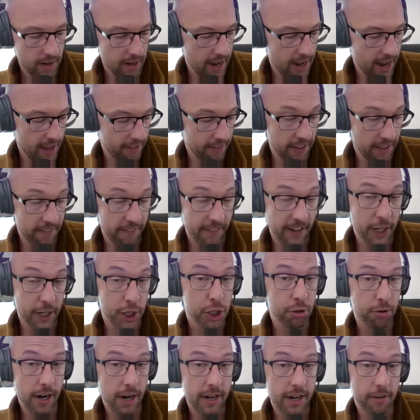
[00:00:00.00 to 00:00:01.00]
And then they
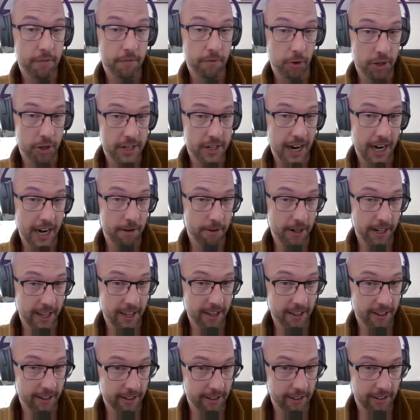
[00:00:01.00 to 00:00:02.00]
traded for Tyreek
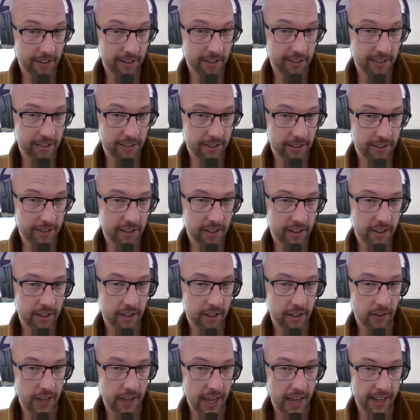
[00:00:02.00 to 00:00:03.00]
Hill.
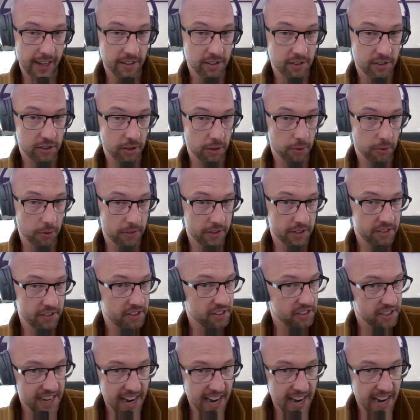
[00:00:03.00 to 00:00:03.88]
Okay, so this is